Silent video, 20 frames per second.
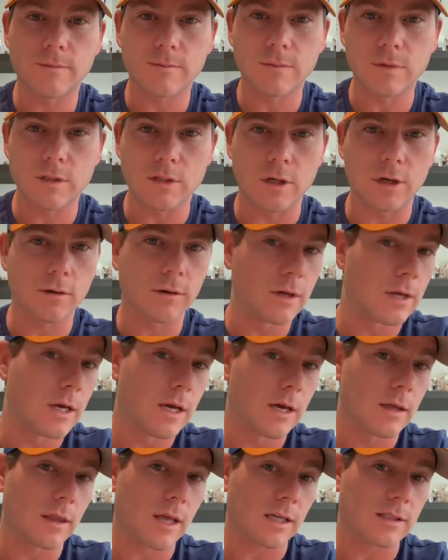So
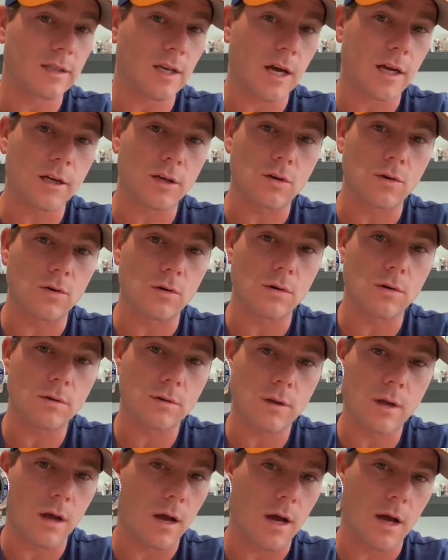that's kind of
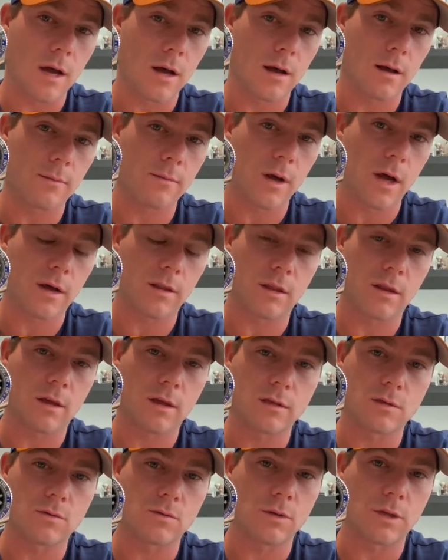cool. I
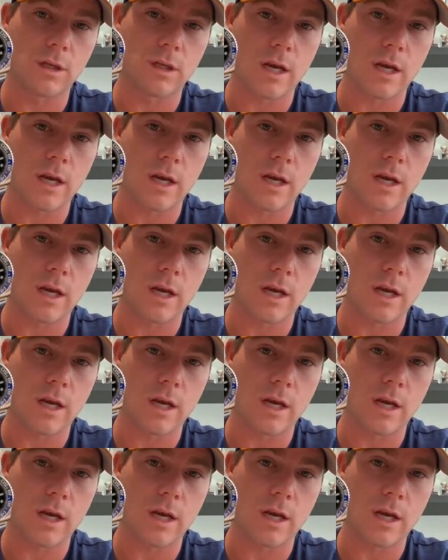think it's really